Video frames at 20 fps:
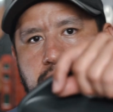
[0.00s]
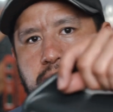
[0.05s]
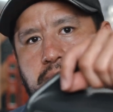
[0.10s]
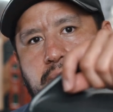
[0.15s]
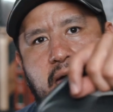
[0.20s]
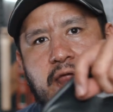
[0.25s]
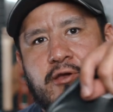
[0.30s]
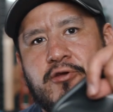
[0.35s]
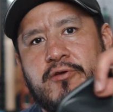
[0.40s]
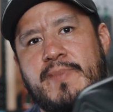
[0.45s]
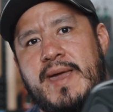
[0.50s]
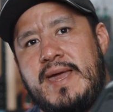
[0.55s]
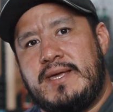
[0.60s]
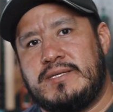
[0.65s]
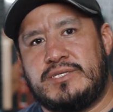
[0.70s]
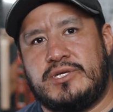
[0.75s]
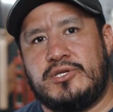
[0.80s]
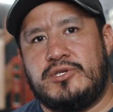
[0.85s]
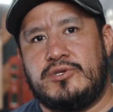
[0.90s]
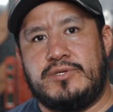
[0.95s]
battery
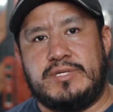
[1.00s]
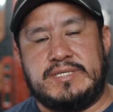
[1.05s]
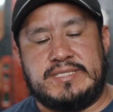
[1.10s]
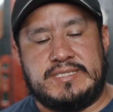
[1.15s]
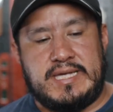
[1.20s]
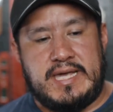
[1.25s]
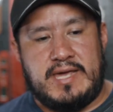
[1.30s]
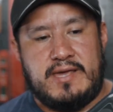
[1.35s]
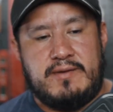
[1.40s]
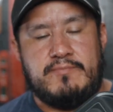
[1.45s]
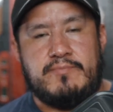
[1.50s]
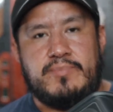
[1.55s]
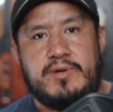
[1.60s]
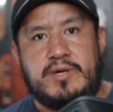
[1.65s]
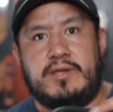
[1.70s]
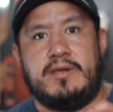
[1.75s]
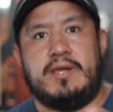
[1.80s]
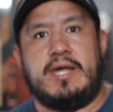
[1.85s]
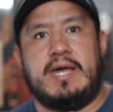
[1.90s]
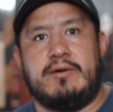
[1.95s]
banks can do the same,
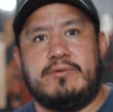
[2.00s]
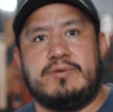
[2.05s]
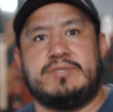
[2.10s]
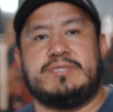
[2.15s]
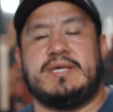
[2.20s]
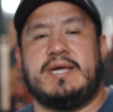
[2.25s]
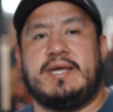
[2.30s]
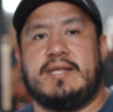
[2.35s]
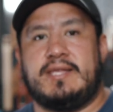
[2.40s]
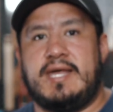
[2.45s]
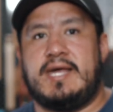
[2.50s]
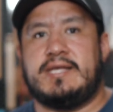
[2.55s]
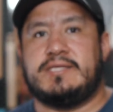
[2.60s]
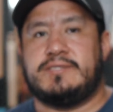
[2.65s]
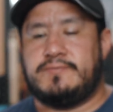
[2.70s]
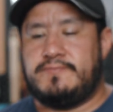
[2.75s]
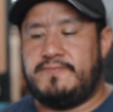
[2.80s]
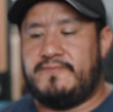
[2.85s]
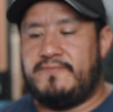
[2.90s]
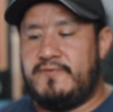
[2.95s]
but I was like,
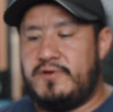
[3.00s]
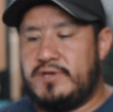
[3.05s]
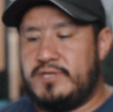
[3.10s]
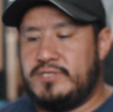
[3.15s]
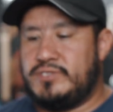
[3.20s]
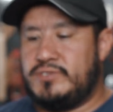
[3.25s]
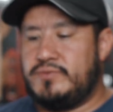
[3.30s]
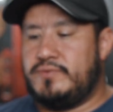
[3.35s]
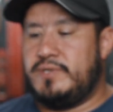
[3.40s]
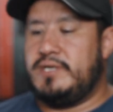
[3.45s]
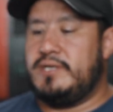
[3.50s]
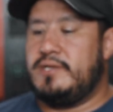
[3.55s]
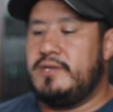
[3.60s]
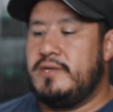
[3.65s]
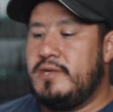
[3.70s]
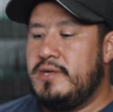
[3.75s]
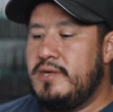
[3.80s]
that's freaking sweet.